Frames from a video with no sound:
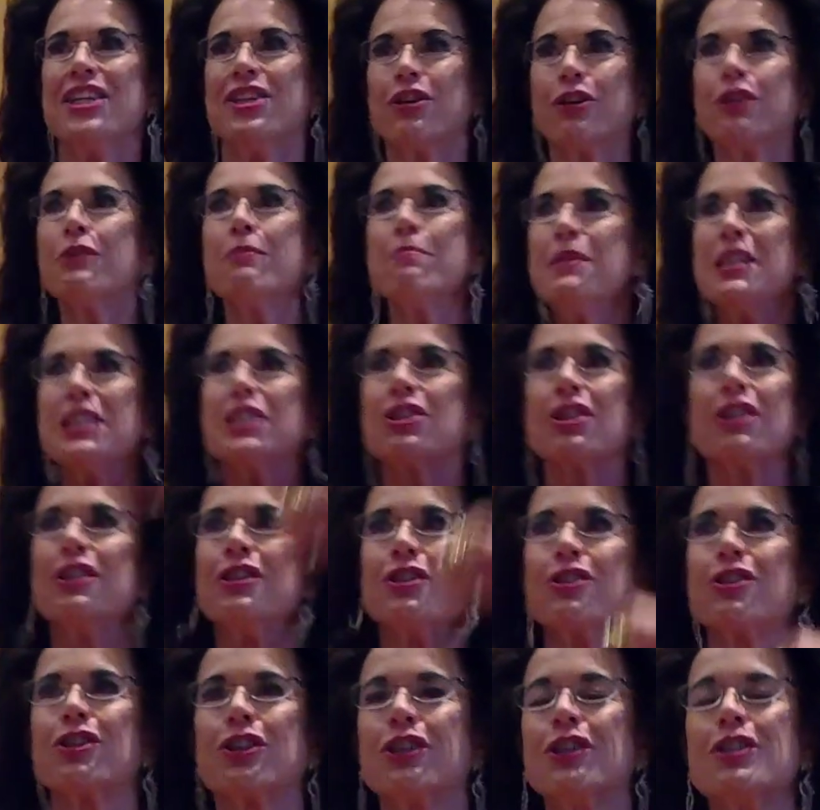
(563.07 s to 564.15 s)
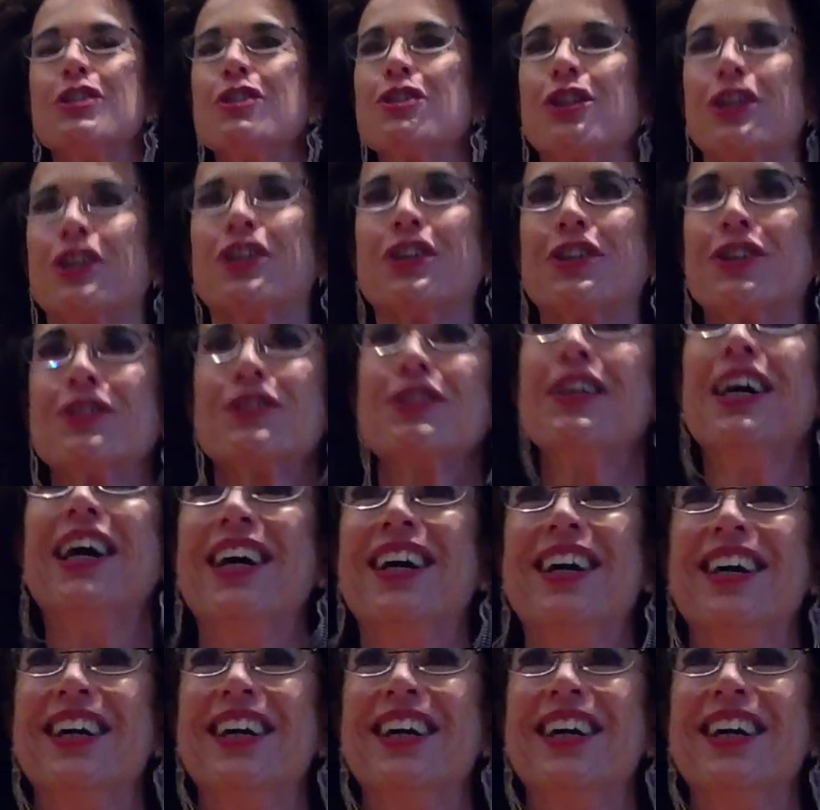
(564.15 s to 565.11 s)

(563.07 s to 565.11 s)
Your mission, should you